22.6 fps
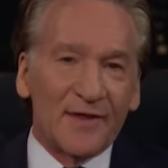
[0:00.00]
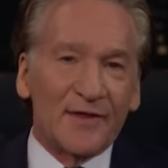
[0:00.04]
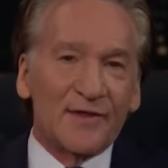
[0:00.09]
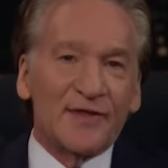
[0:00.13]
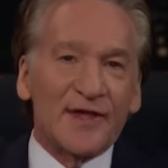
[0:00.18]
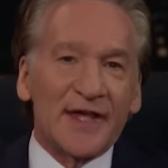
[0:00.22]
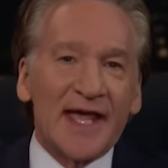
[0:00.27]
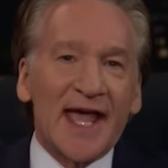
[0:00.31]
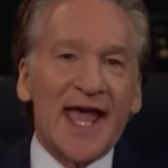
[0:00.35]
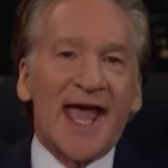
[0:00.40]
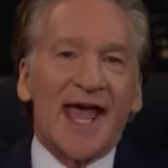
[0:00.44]

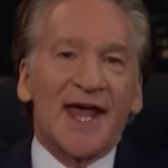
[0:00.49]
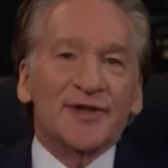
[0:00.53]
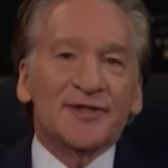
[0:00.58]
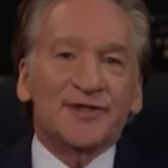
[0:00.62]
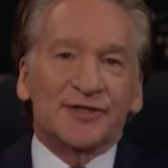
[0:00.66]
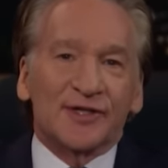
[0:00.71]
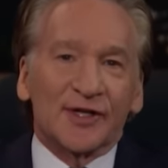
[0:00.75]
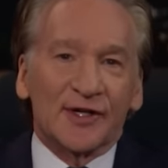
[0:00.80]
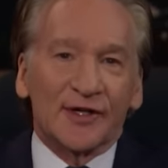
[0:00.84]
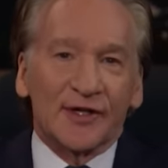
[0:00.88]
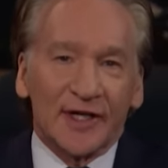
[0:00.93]
The
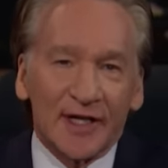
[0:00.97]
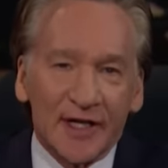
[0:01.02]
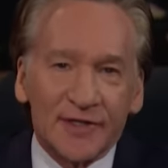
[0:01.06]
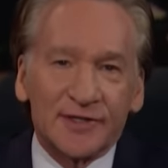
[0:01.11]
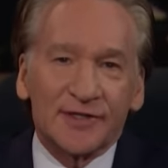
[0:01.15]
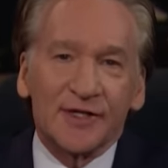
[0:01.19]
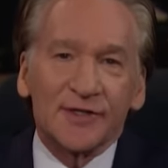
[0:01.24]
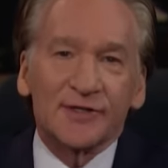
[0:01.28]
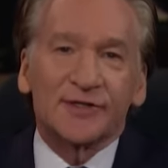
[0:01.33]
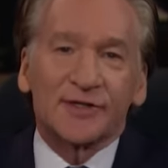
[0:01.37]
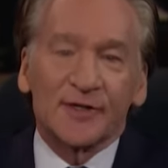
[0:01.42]
answer
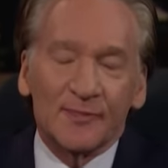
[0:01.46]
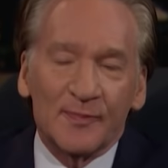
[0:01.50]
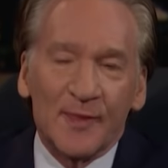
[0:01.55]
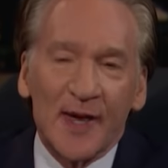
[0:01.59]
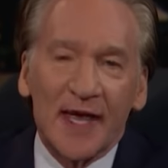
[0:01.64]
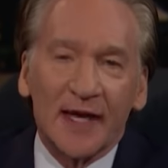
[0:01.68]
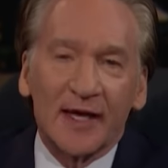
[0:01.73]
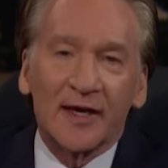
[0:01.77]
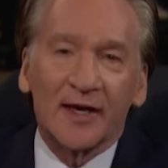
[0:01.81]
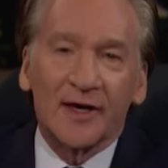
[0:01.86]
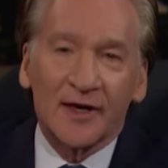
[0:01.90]
isn't to
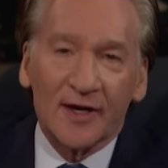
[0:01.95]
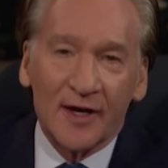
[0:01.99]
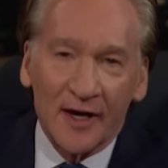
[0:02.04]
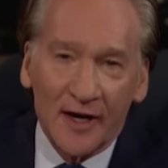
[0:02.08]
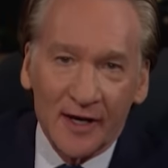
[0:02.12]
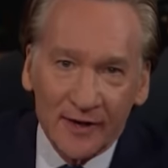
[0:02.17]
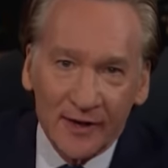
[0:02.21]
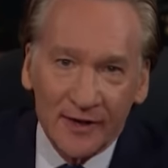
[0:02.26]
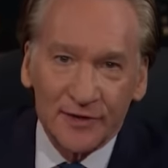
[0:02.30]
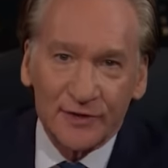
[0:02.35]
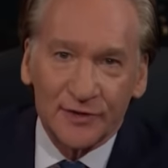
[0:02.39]
make
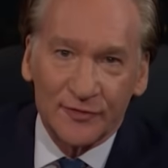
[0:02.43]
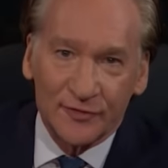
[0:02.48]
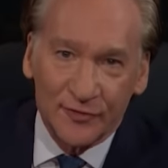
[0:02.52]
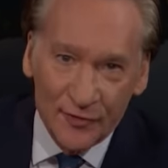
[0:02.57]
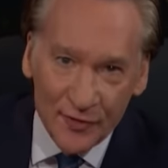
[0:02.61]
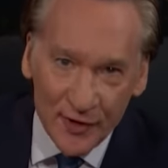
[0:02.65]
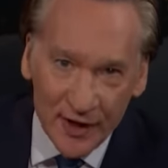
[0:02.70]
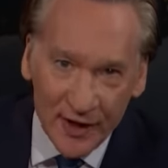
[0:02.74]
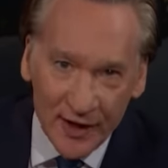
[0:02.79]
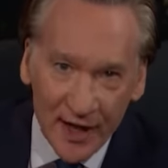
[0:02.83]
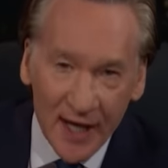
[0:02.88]
college
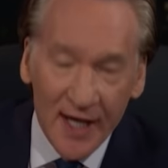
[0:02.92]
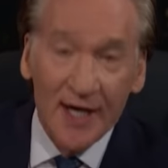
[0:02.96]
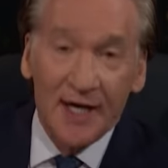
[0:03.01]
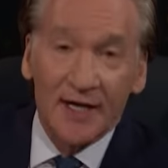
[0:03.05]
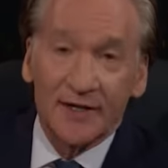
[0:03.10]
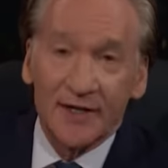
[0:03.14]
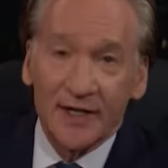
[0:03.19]
free.